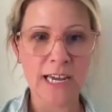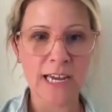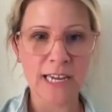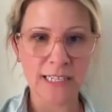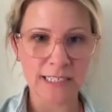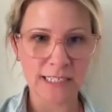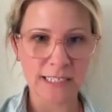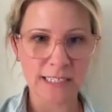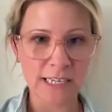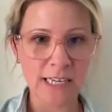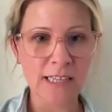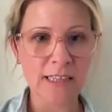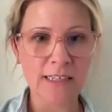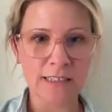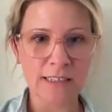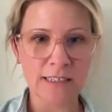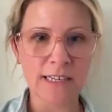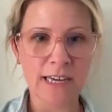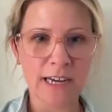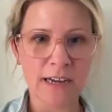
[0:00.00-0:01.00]
can see
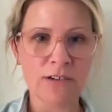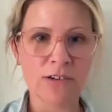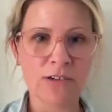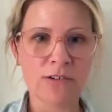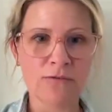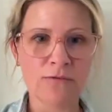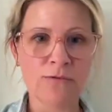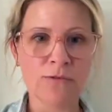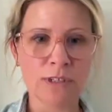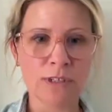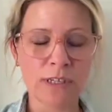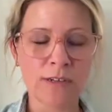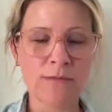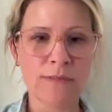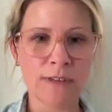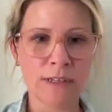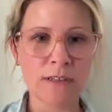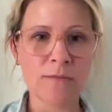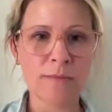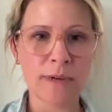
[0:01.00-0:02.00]
this is how you really
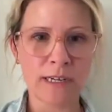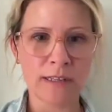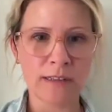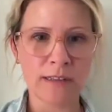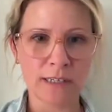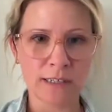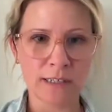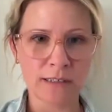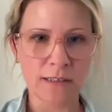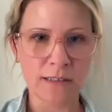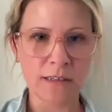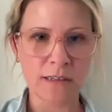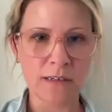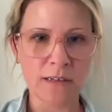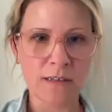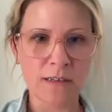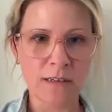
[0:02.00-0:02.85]
feel about this.